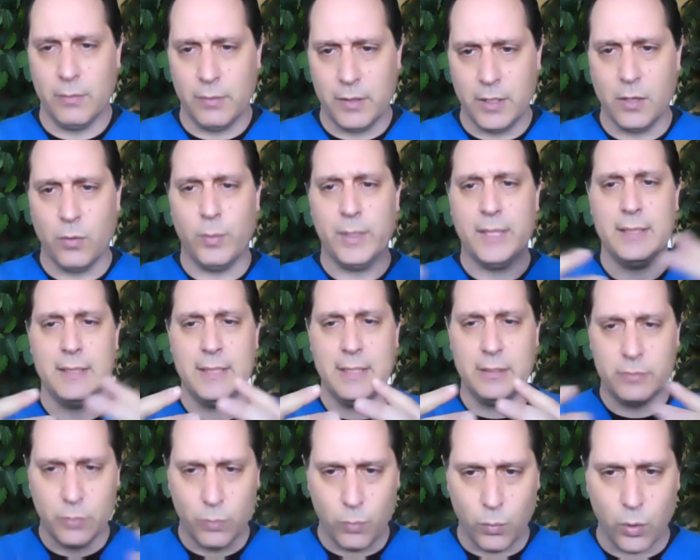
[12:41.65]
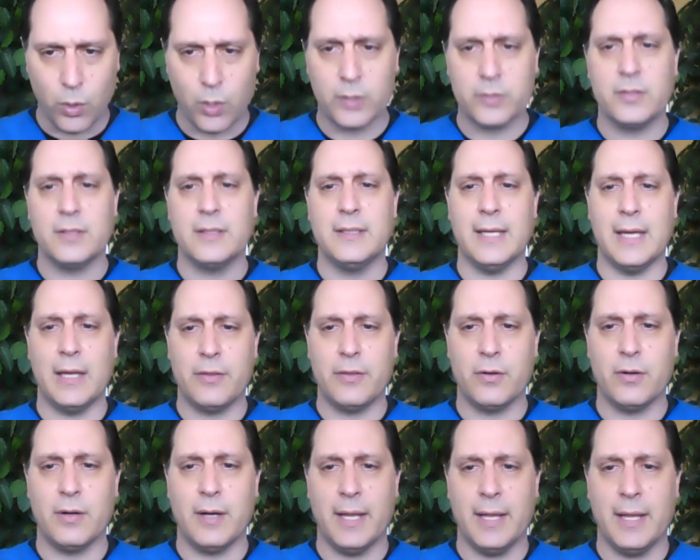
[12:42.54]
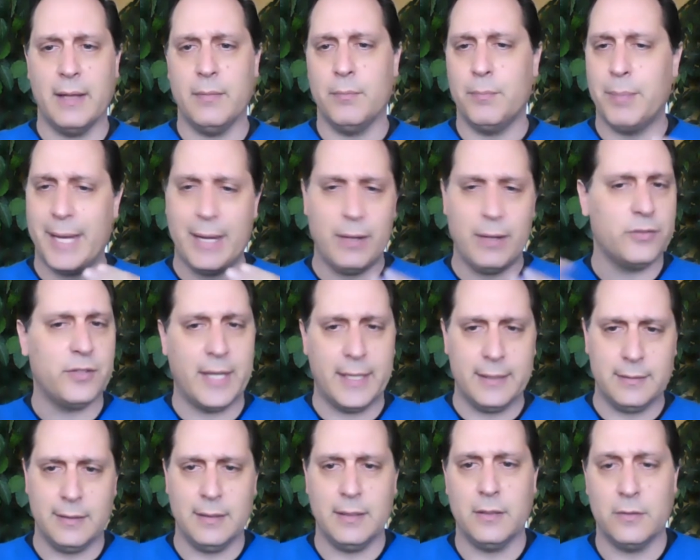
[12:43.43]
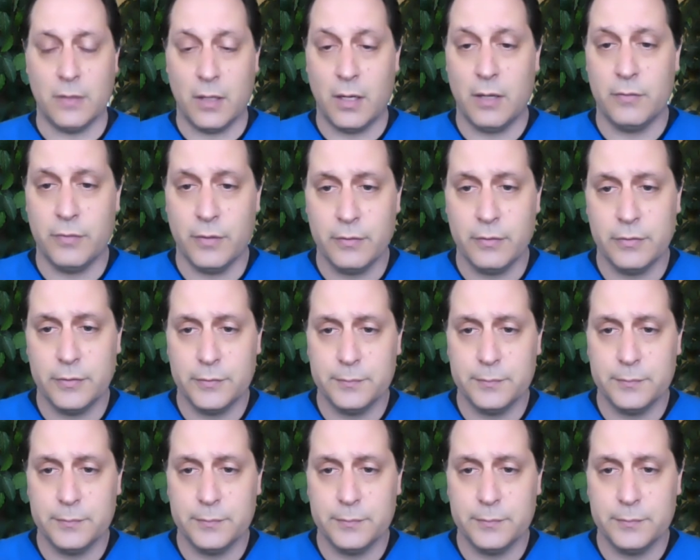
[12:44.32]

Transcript: you know, we need to work together and bounce ideas off of.